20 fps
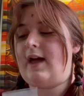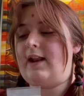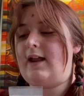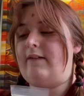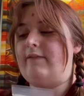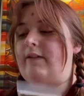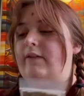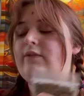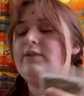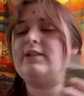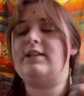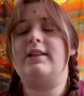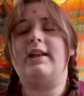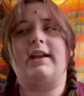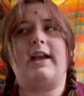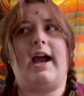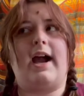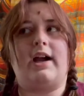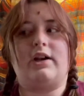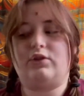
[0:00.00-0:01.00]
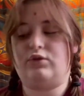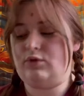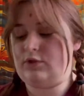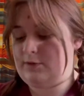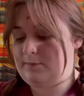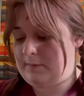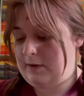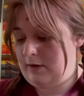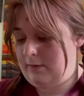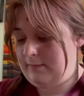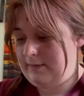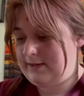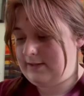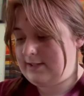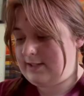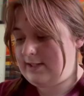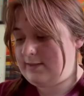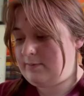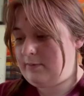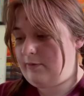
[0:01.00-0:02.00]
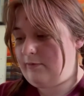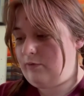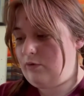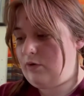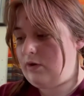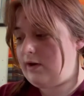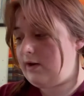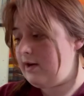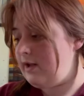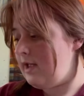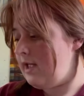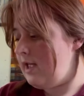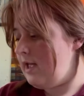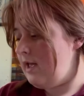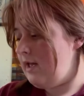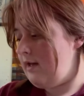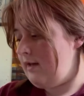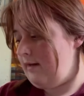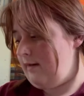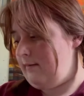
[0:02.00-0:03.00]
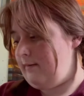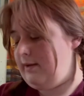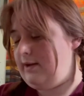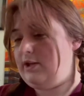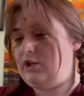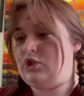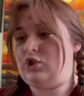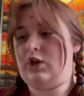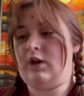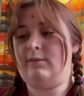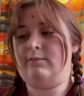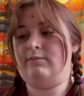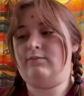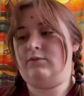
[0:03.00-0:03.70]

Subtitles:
I've never seen like actual spell mixes before in a shop,